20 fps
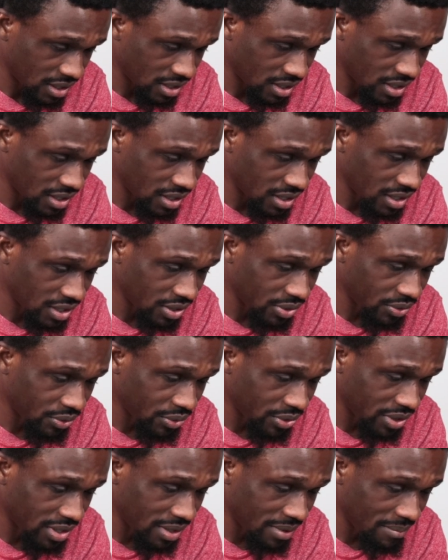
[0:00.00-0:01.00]

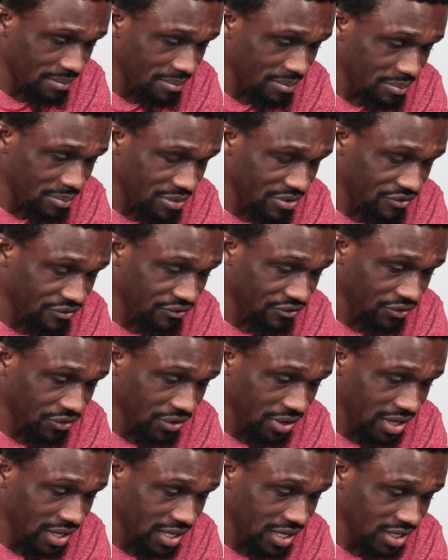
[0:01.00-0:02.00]
Then before
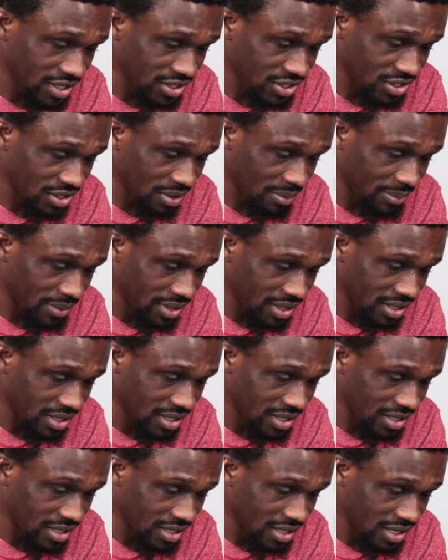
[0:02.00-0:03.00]
he gets up,
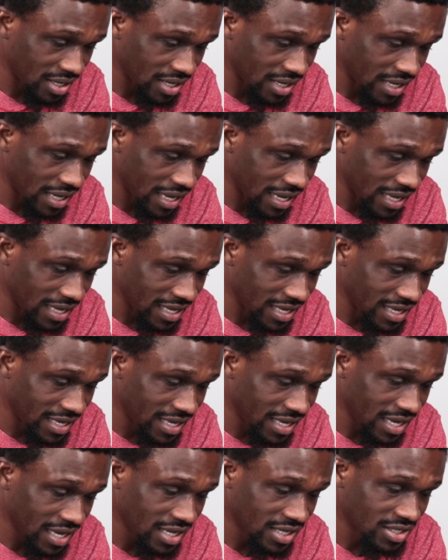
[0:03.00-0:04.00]
he
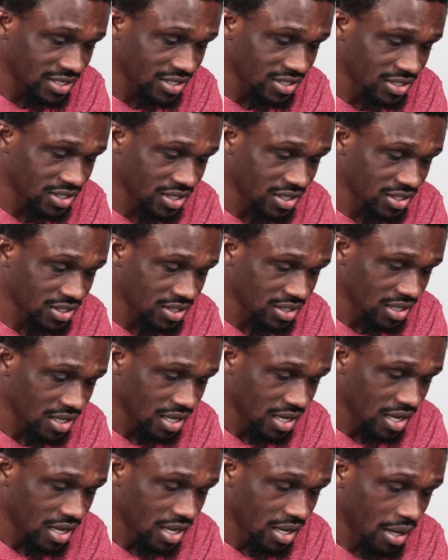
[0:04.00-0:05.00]
engages his
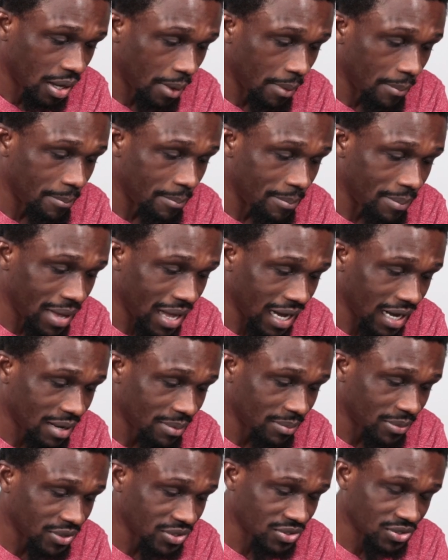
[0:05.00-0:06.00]
back
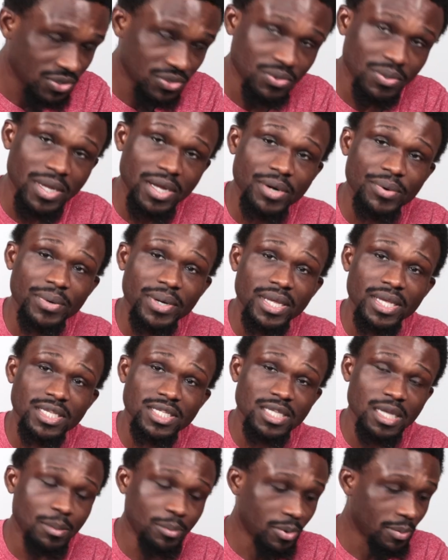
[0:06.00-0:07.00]
muscles right away, his
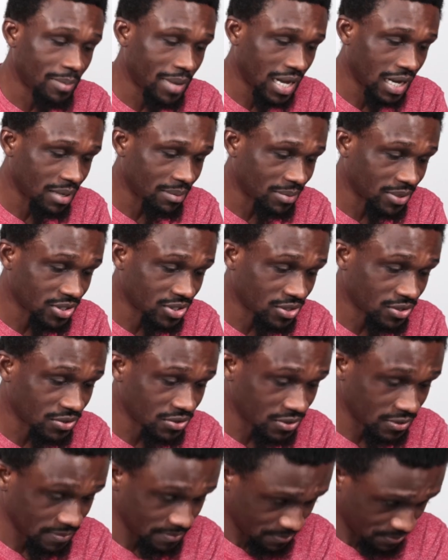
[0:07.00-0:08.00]
upper back
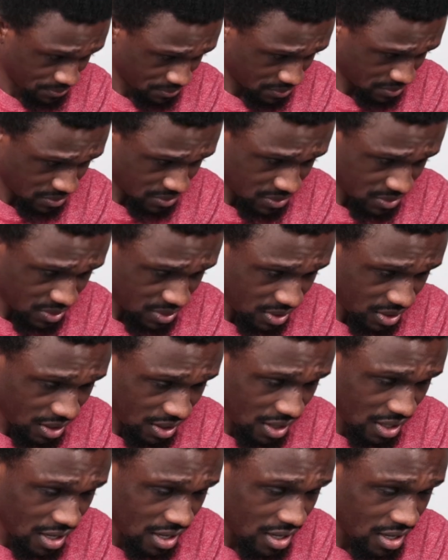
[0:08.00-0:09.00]
muscles.
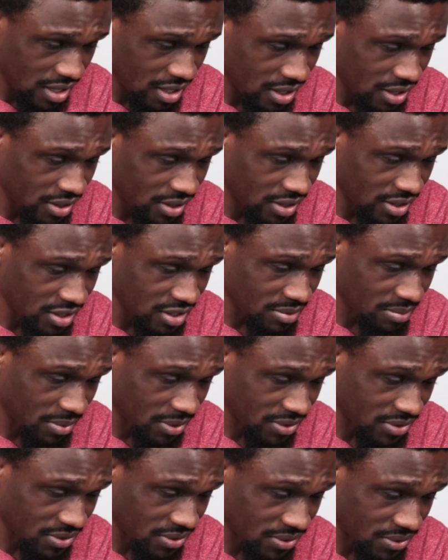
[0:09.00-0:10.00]
And these
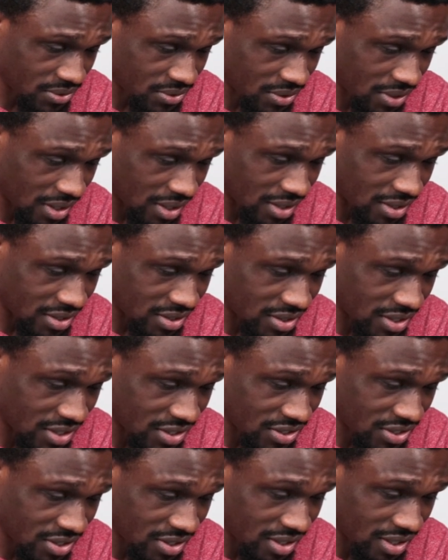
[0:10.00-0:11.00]
muscles are
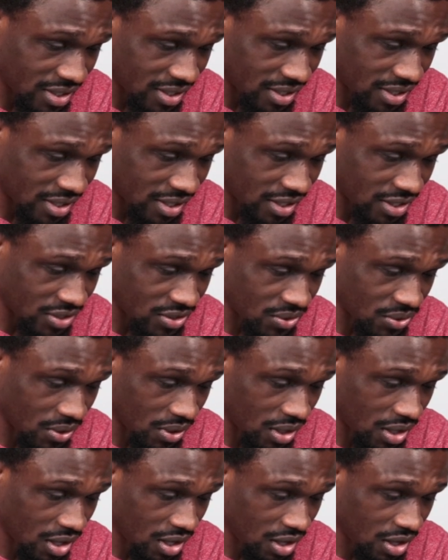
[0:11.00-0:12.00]
essentially there to
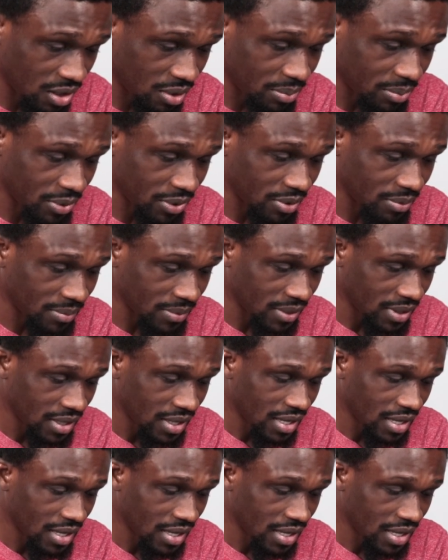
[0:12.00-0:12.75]
help him